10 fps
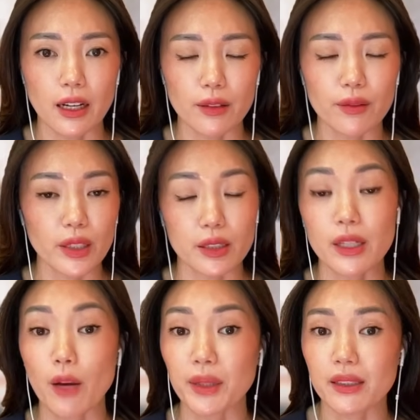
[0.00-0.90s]
it's
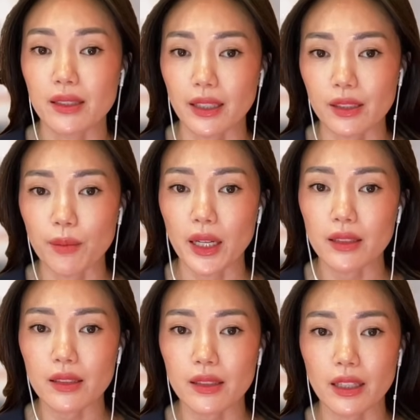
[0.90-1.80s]
now been 6
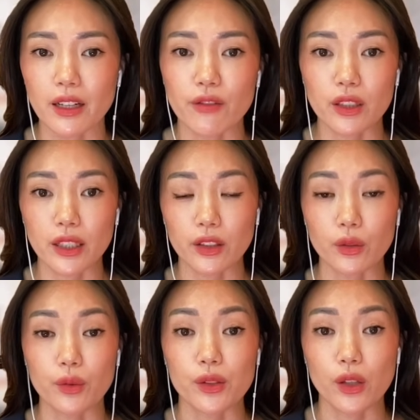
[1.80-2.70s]
months, and I feel like the
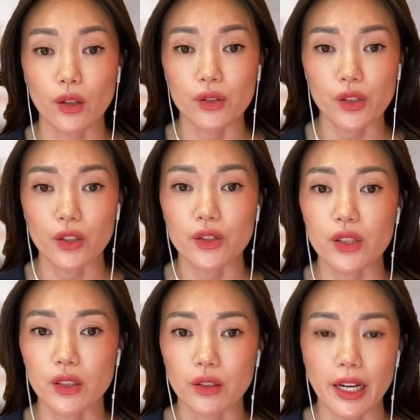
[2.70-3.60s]
results are
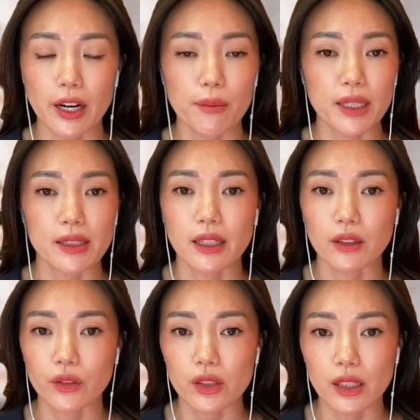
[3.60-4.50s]
still there. My skin
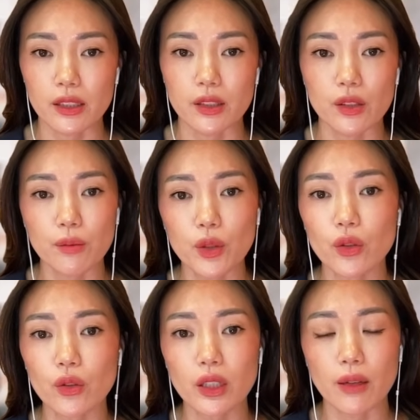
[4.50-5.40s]
looks nice and
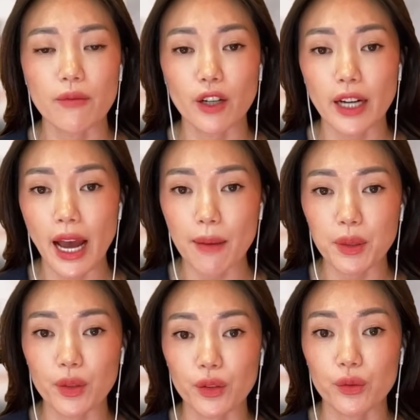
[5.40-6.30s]
smooth, and I'm very happy
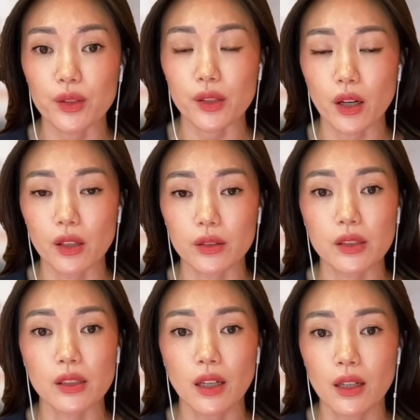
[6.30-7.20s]
with the
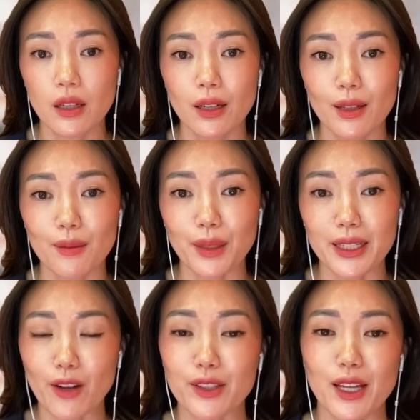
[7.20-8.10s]
results. But
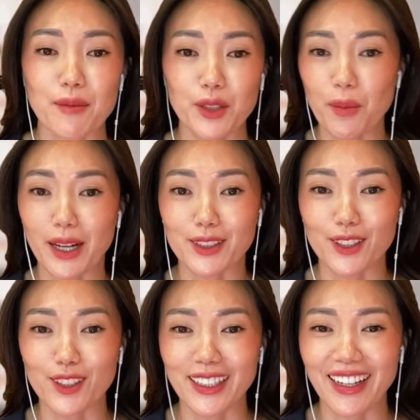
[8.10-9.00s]
now it's time to go back to
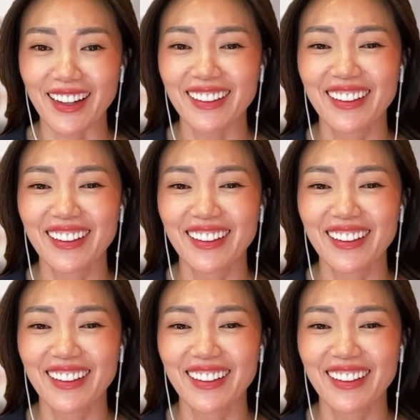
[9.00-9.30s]
Korea again.